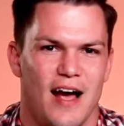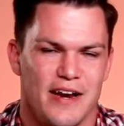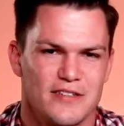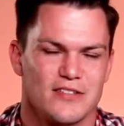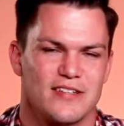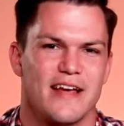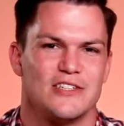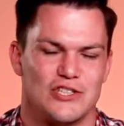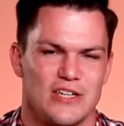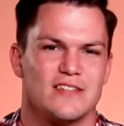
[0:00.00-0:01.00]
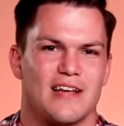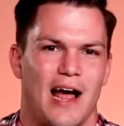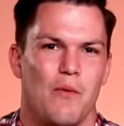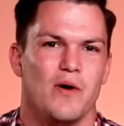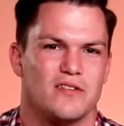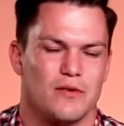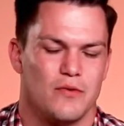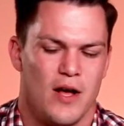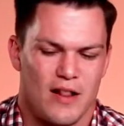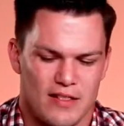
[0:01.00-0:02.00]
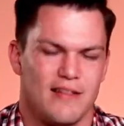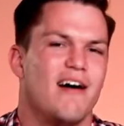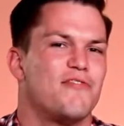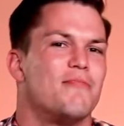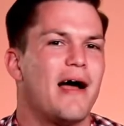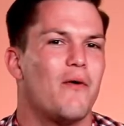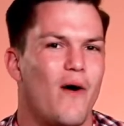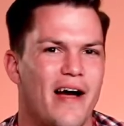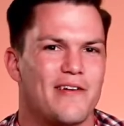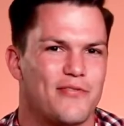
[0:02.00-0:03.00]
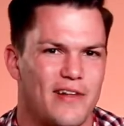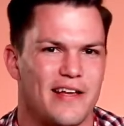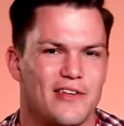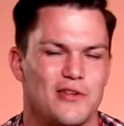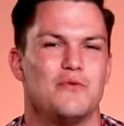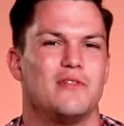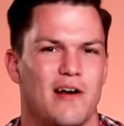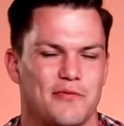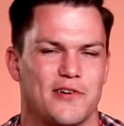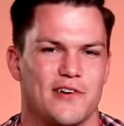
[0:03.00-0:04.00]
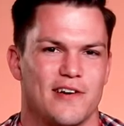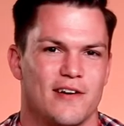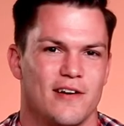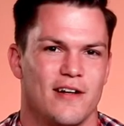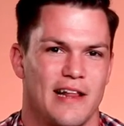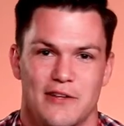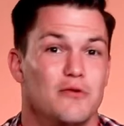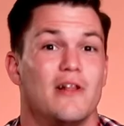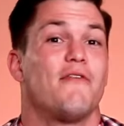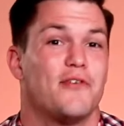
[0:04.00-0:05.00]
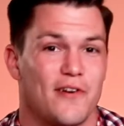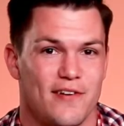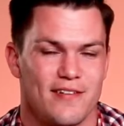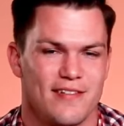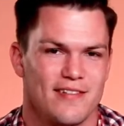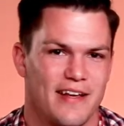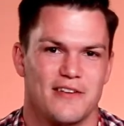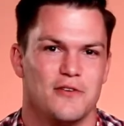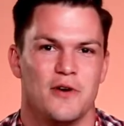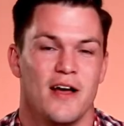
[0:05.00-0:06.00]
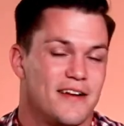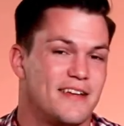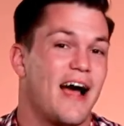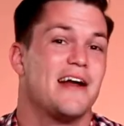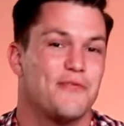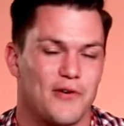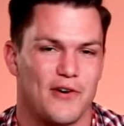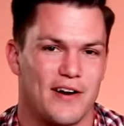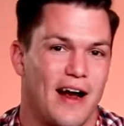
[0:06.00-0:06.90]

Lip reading: I need to say, Jesus, I want to love my wife like you loved her, like you love her, like you died for her.